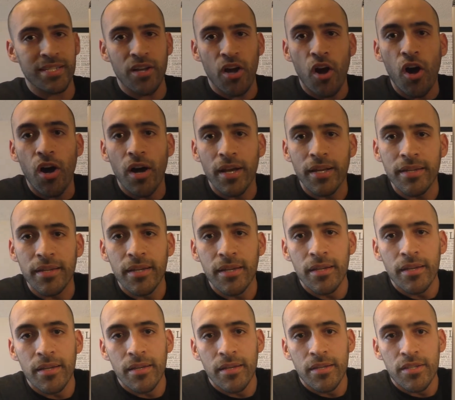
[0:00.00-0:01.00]
on
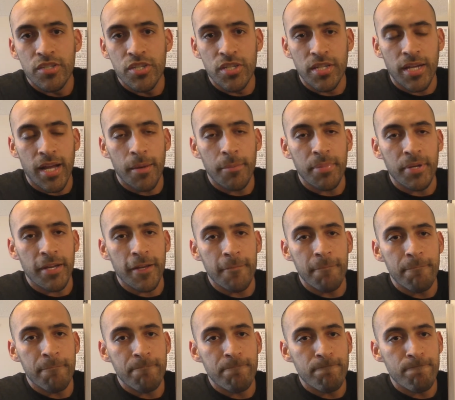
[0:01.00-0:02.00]
to the company.
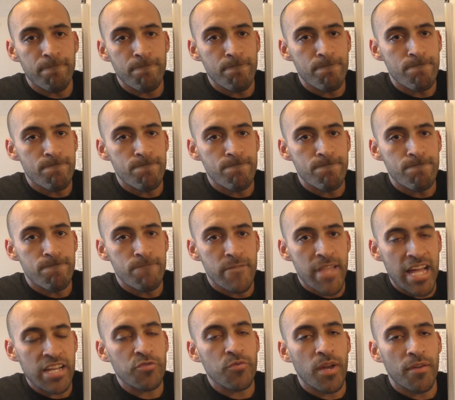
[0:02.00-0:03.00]

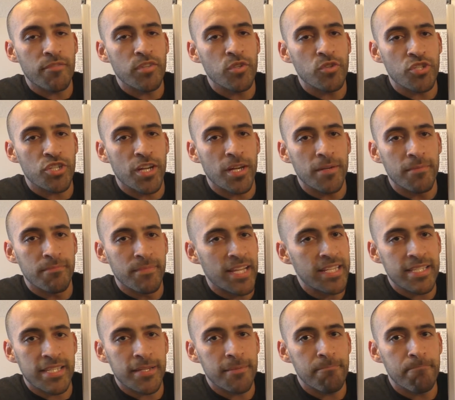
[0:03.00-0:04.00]
That's revenue share.
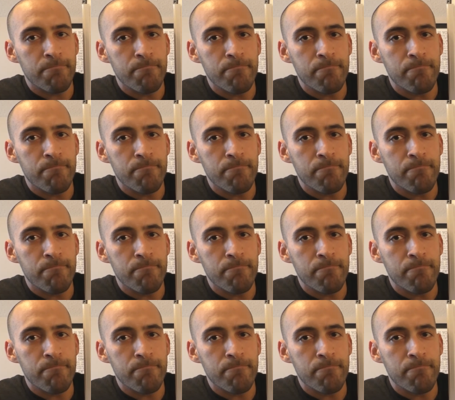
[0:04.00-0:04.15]
That's it.